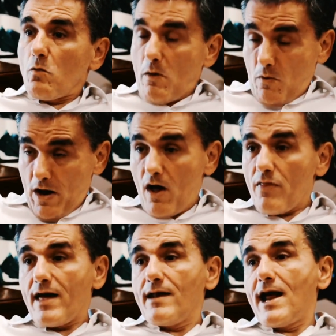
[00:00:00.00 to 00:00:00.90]
We
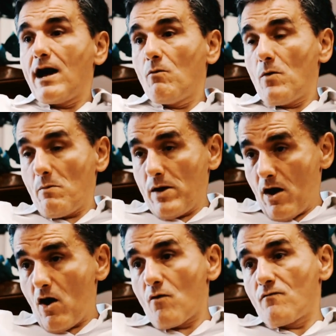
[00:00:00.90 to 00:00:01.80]
are there now.
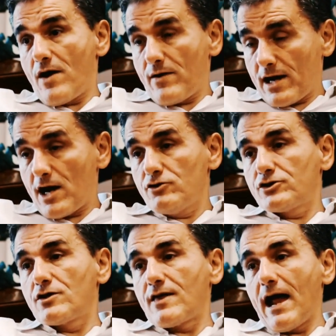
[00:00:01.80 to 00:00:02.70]
We are very
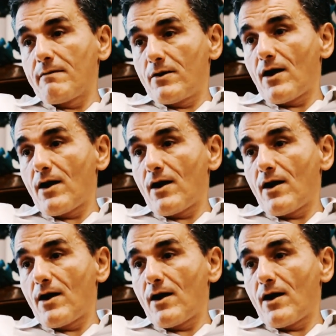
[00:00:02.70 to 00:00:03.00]
close to that.